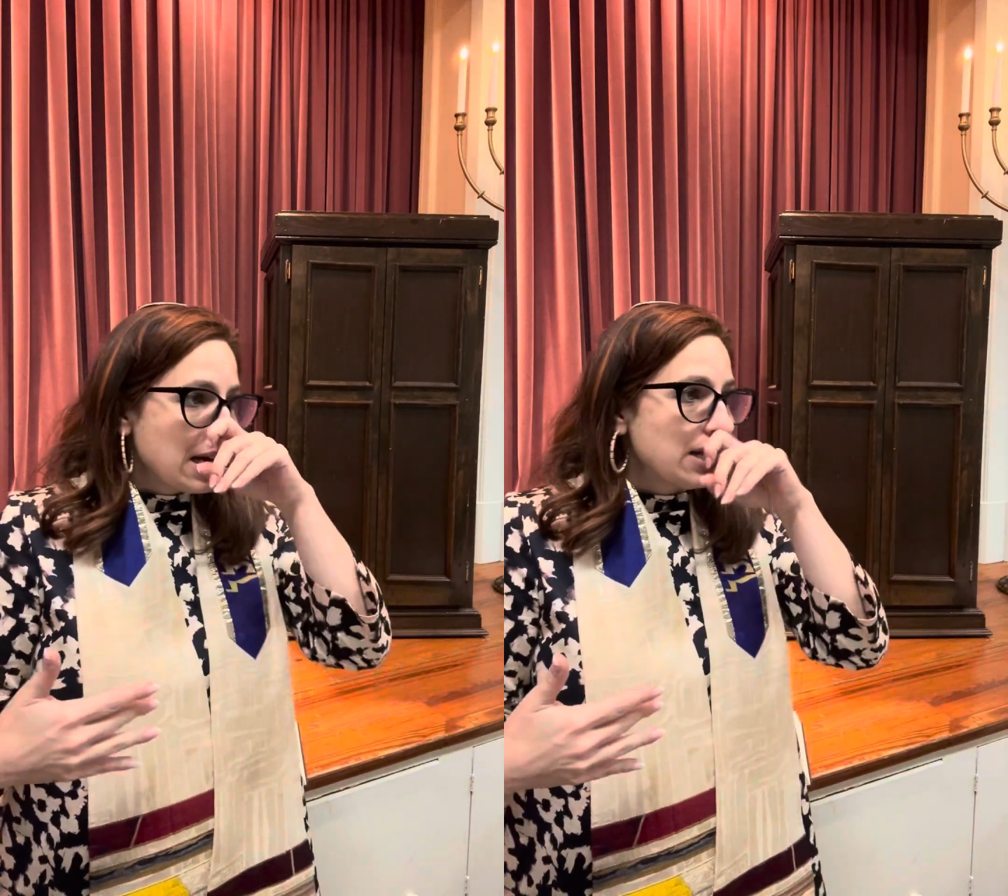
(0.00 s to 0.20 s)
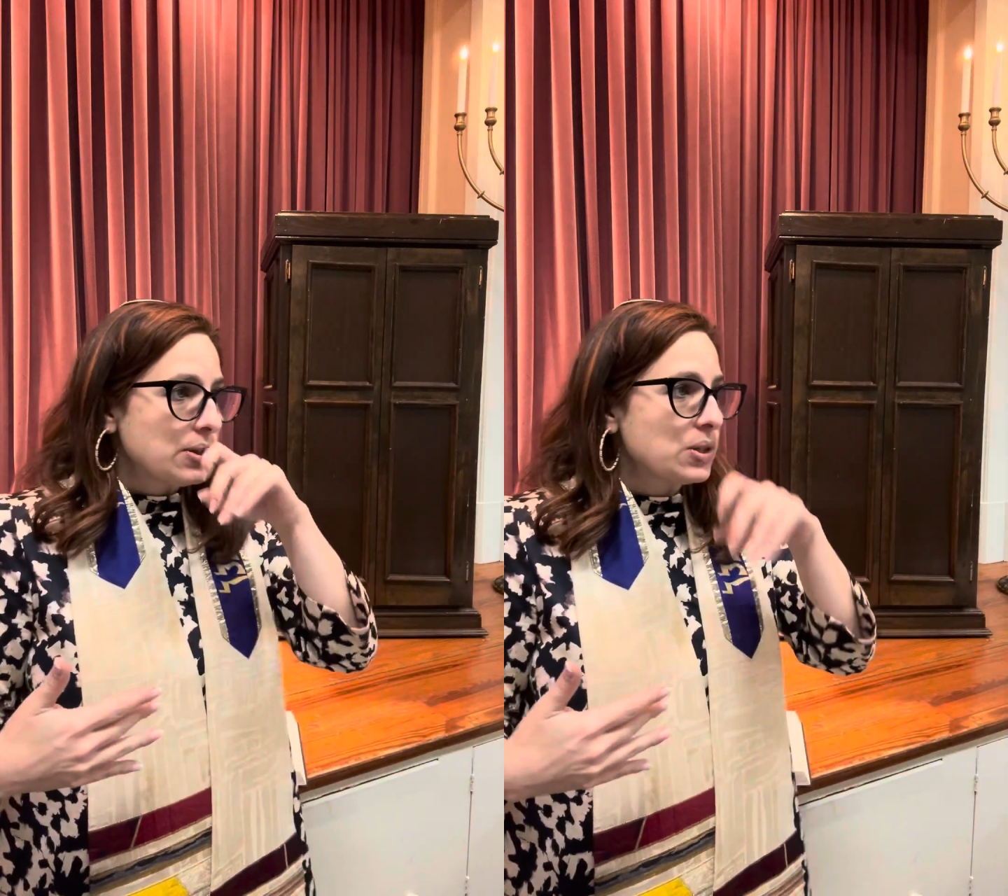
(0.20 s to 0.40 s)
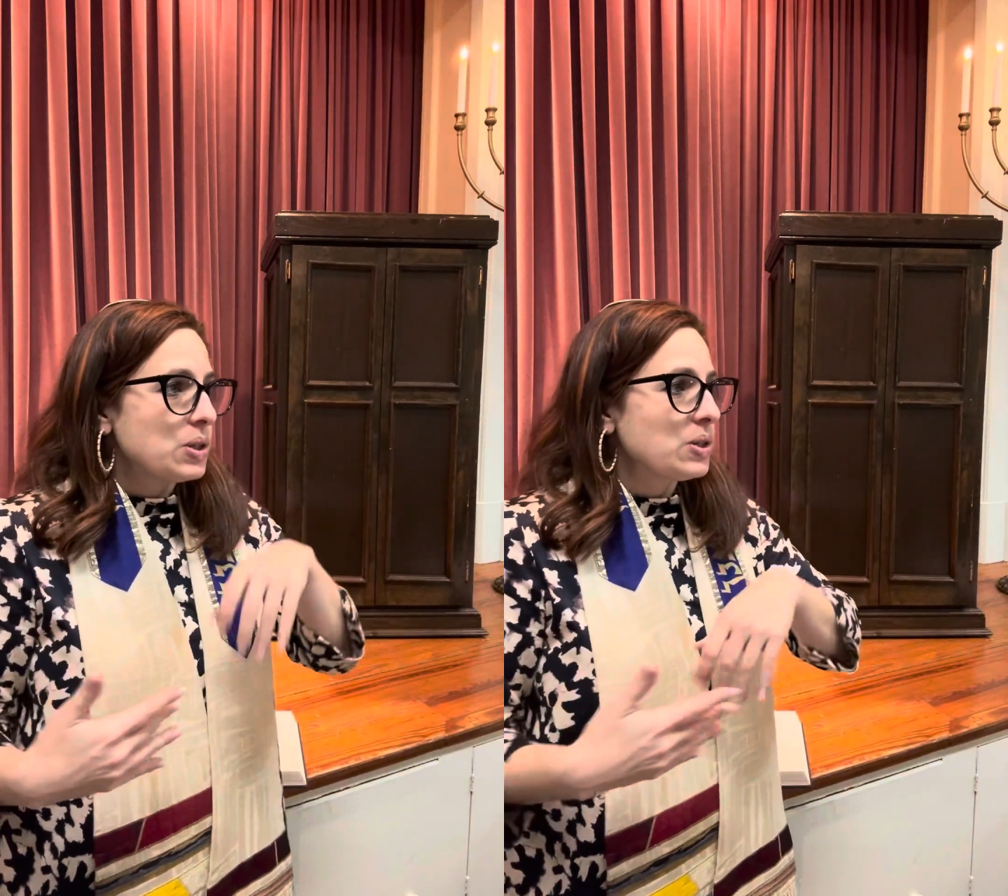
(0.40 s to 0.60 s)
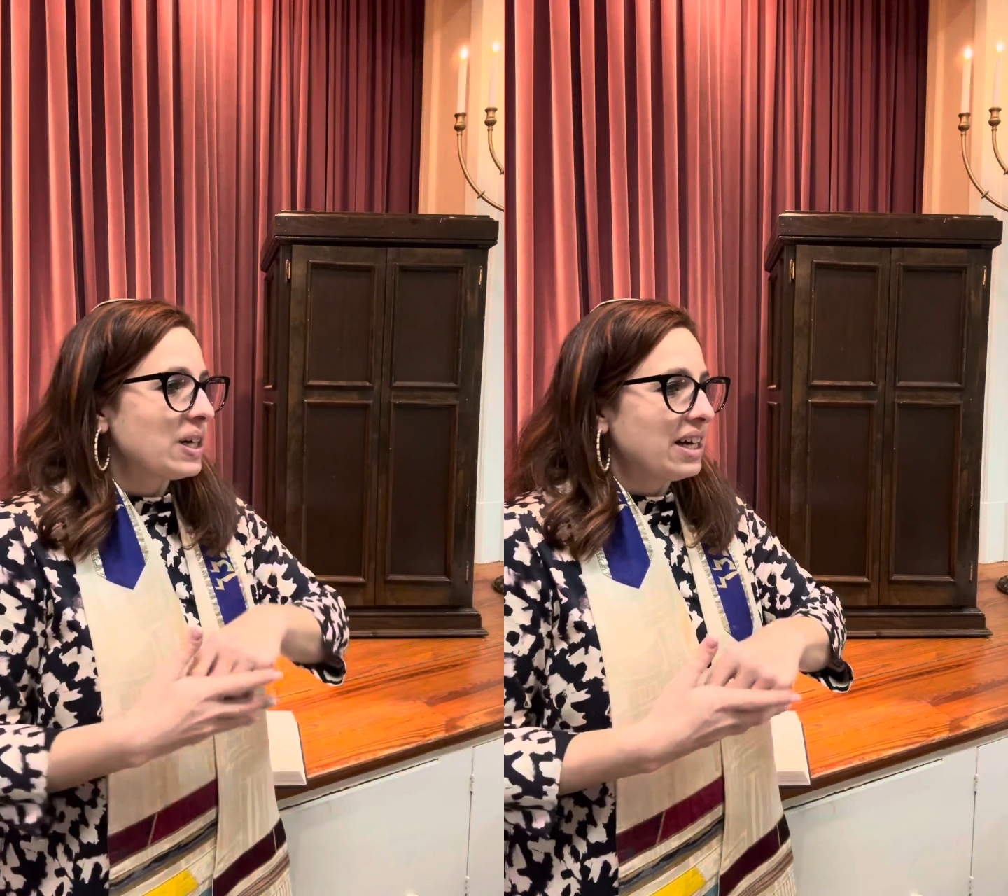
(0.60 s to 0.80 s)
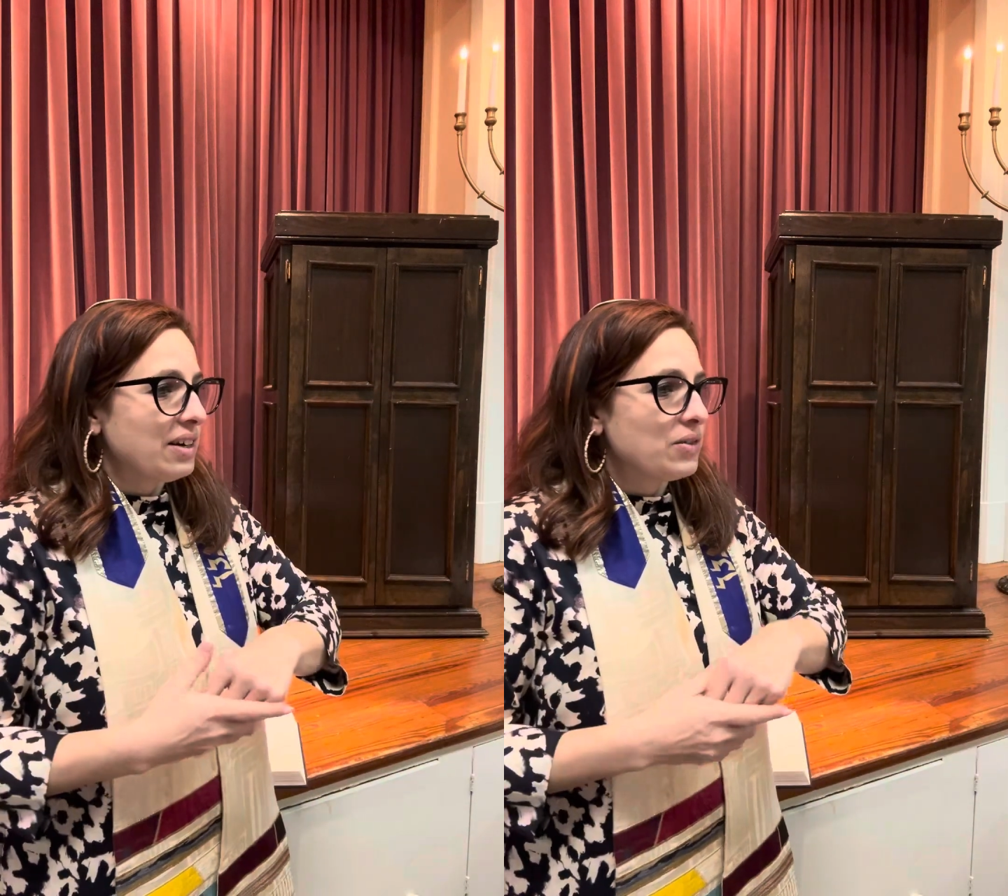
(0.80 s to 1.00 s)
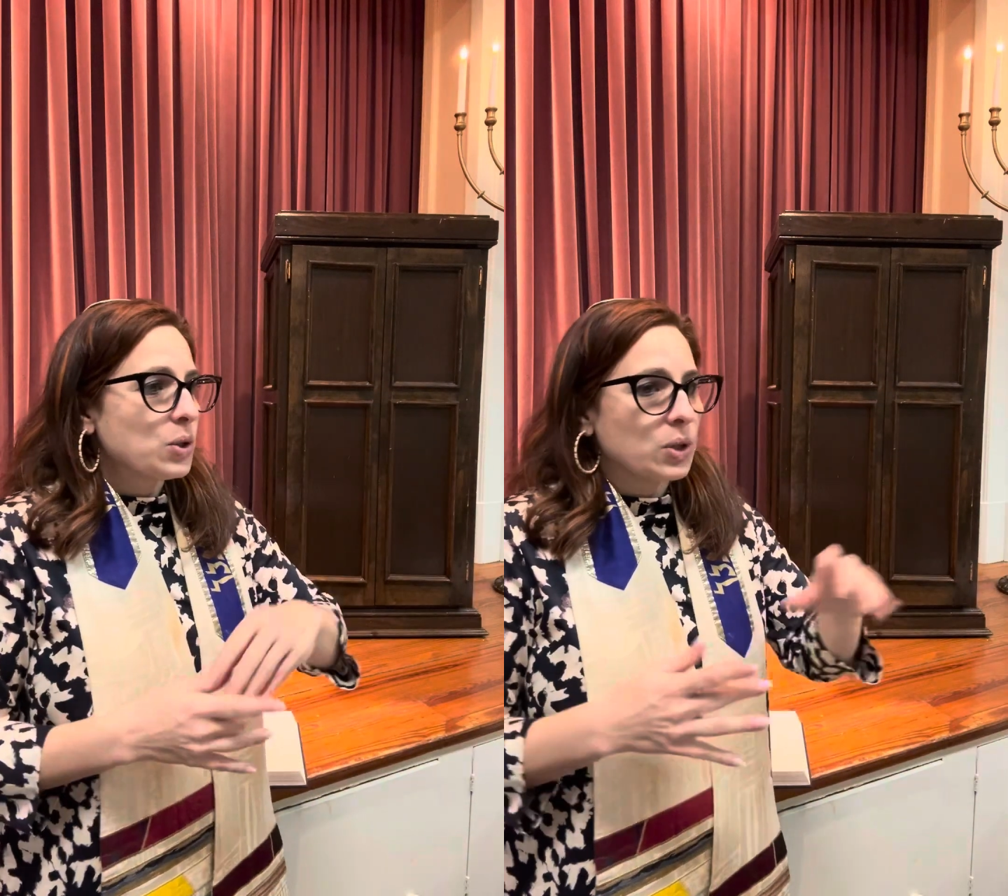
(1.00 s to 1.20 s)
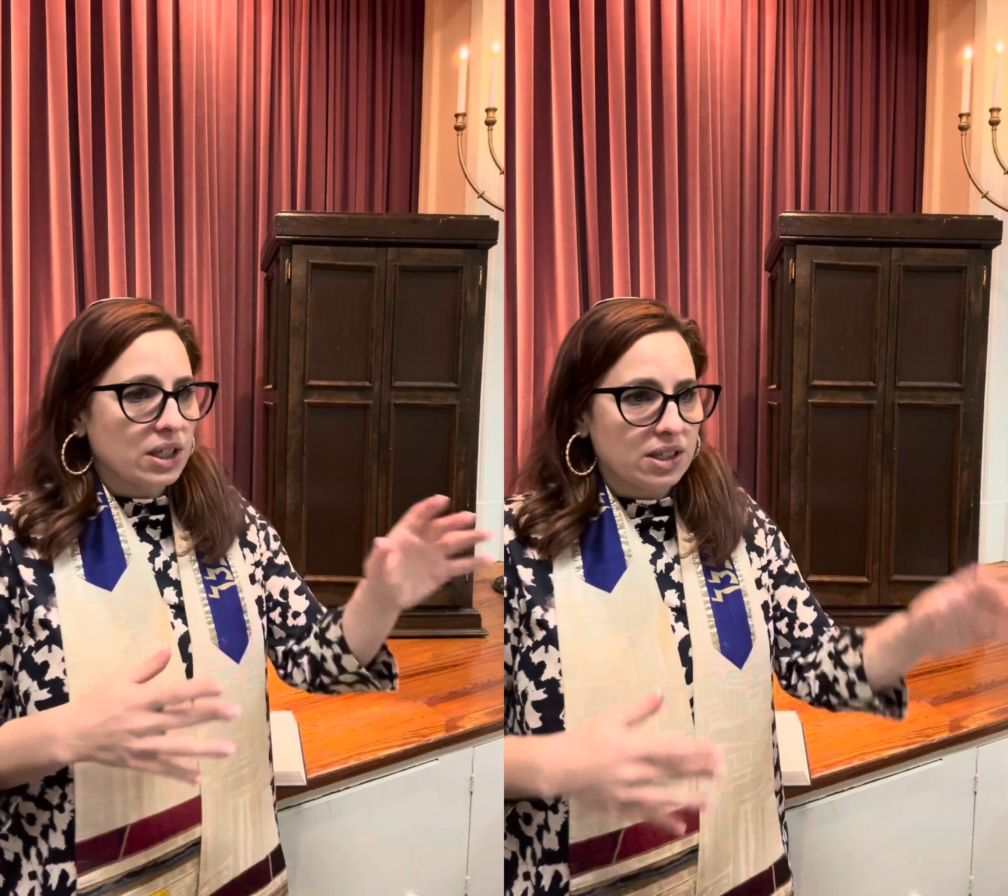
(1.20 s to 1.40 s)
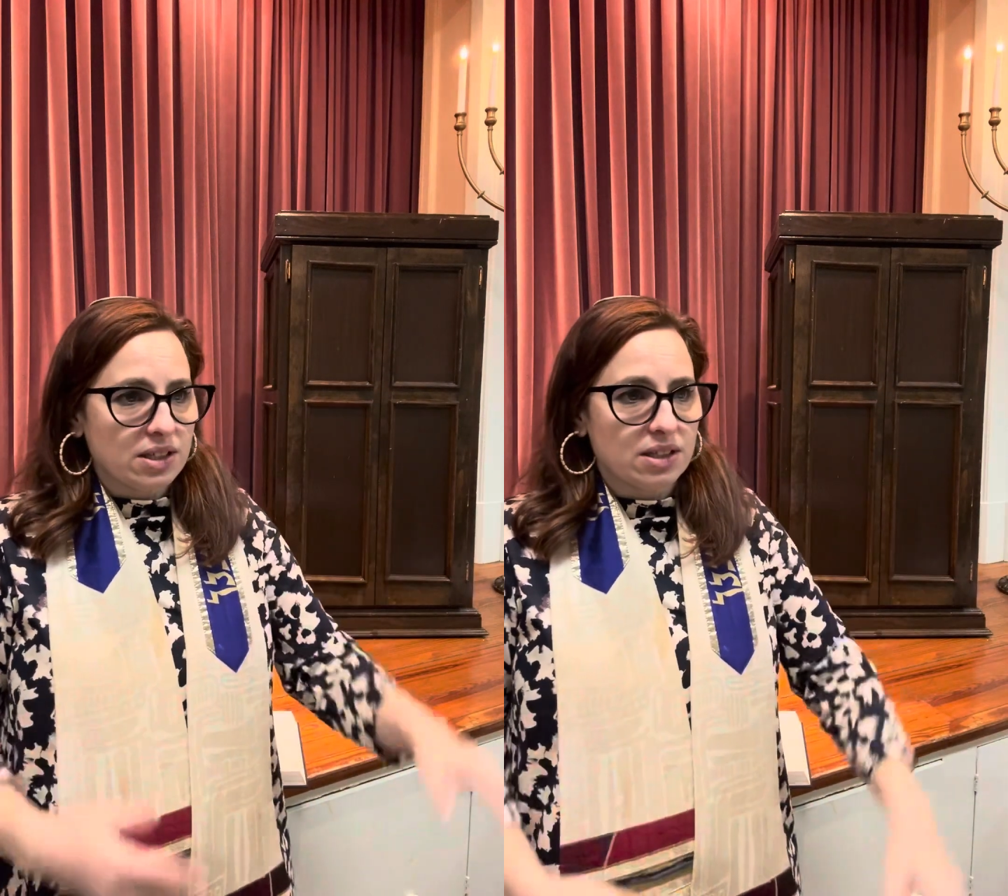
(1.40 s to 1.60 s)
And so, of course,